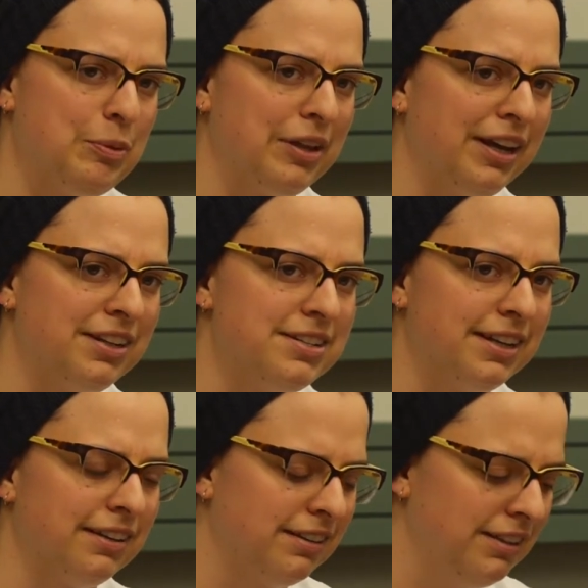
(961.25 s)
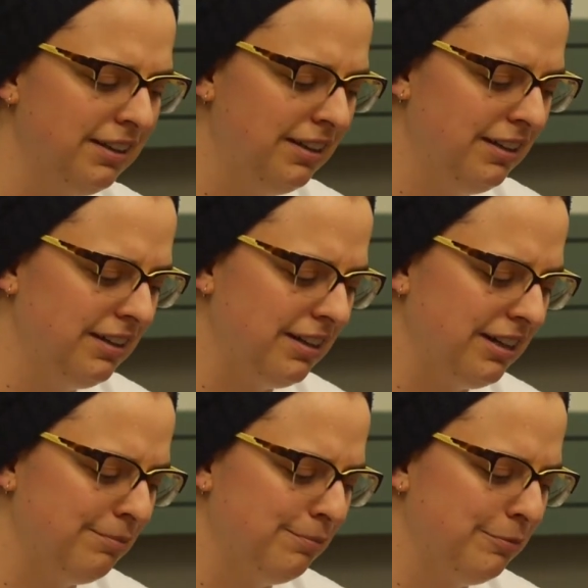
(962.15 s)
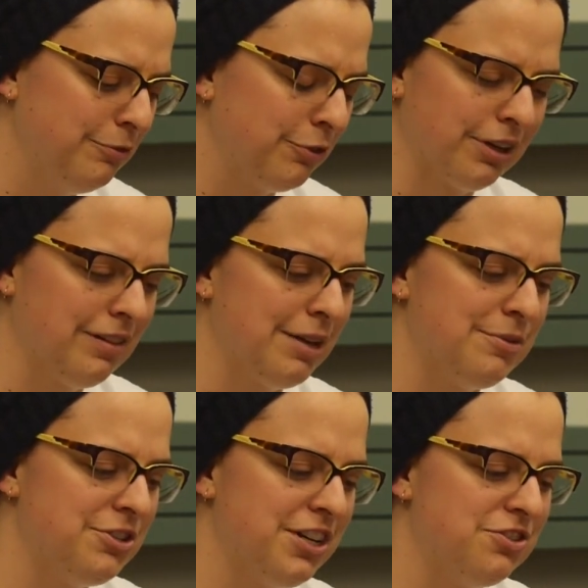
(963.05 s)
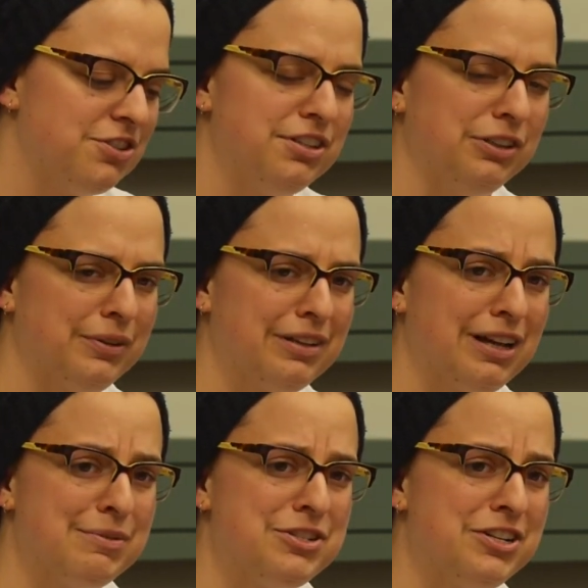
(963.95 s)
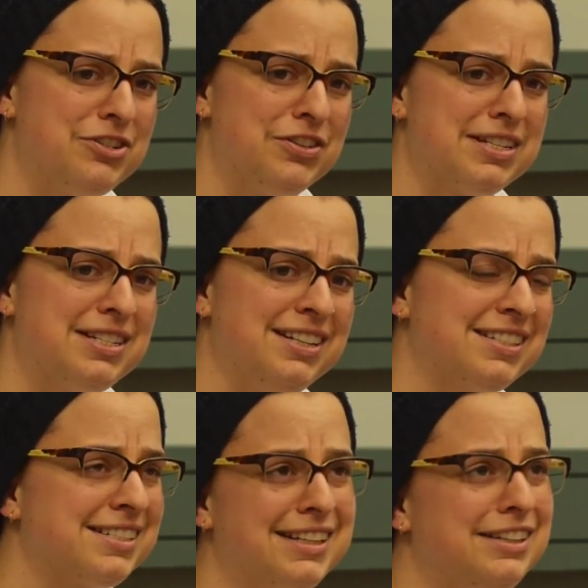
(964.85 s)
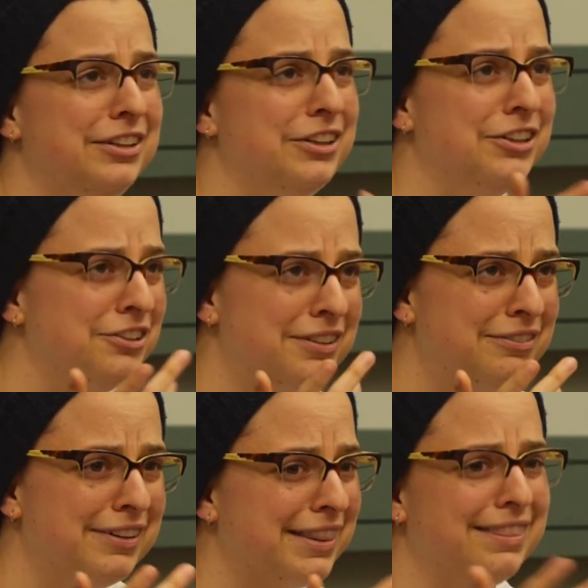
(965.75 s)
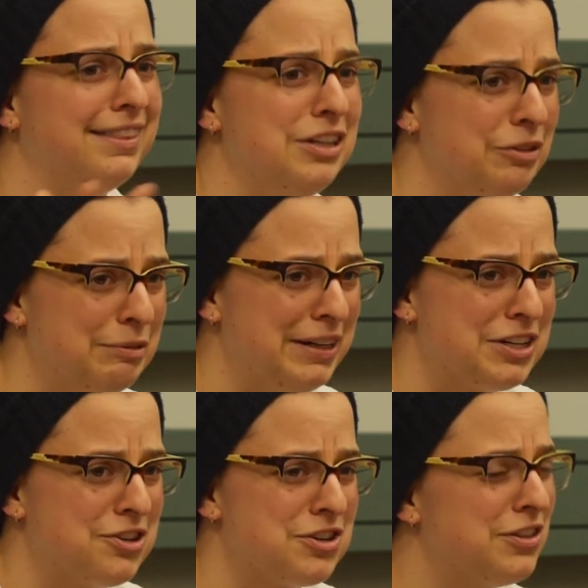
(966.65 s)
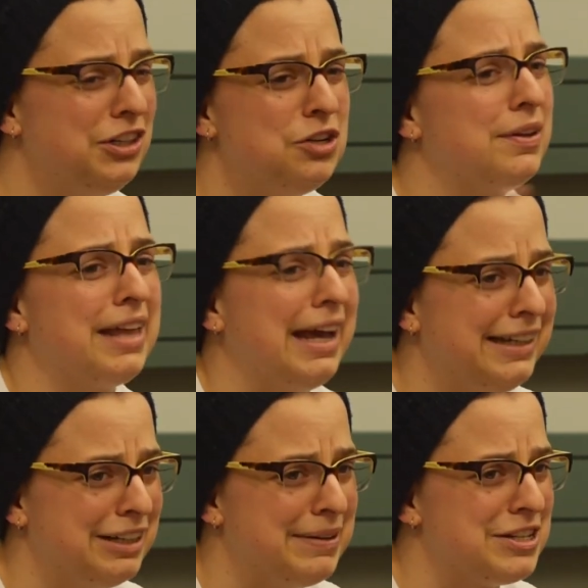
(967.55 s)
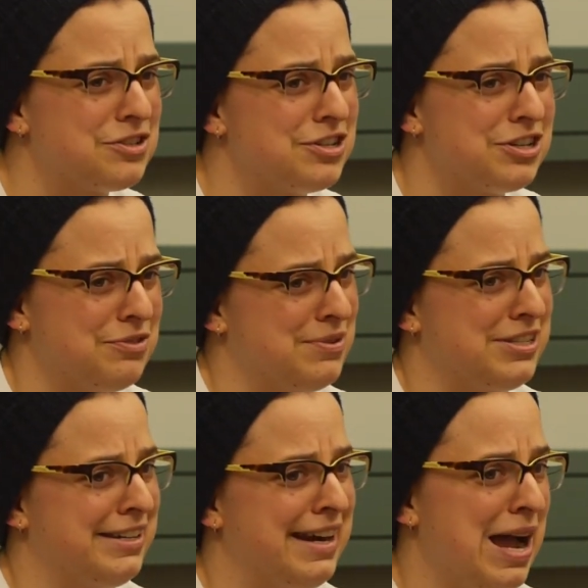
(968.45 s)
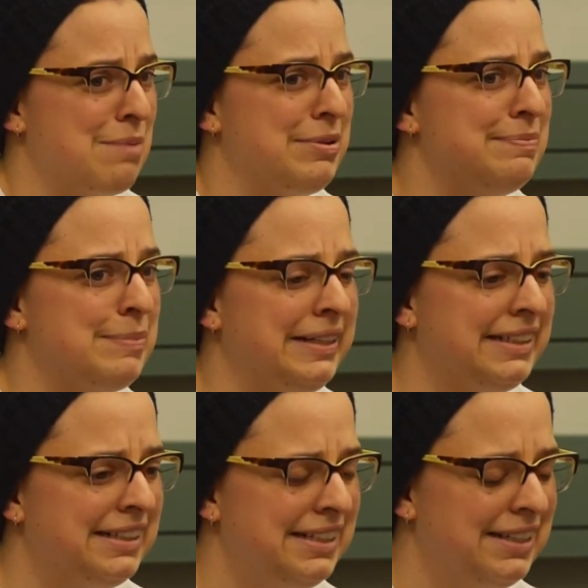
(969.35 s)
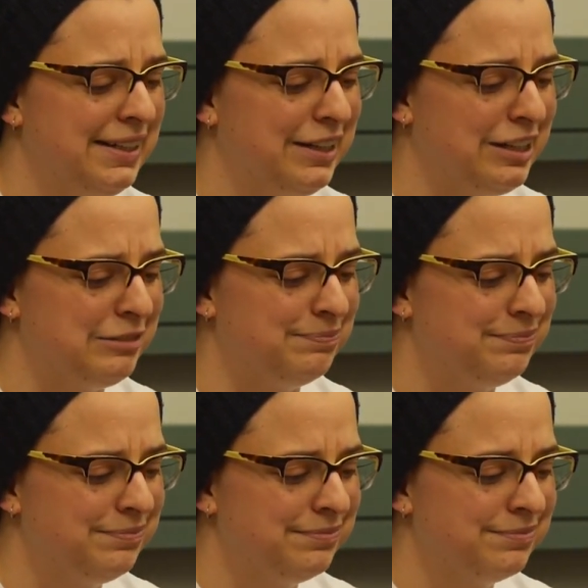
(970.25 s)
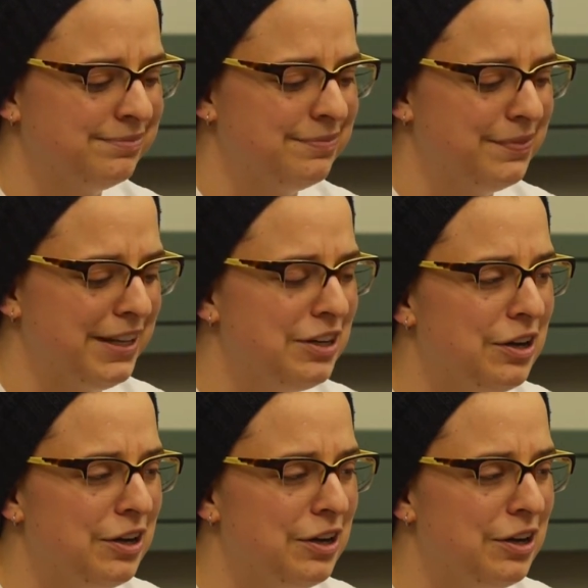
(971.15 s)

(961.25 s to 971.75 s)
plan to. Um, for climate change and dealing with climate change in the states because they knew with the new administration, they knew with any administration it wasn't going to happen, but um, they